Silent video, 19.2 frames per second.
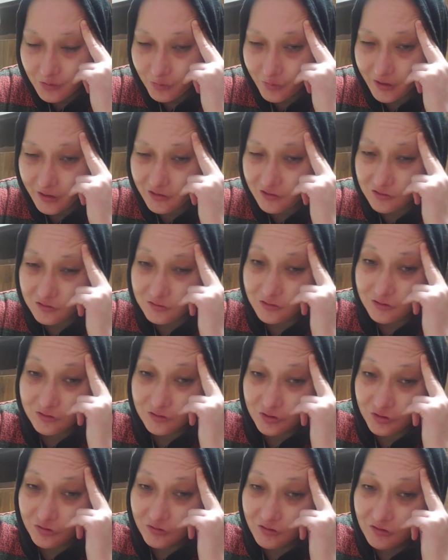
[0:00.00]
But I can
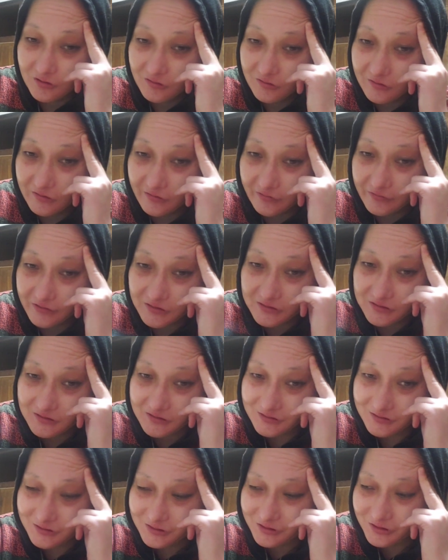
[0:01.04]
control if this
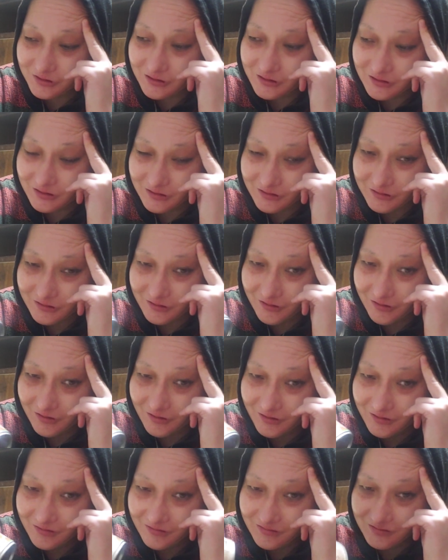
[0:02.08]
is straight end or not.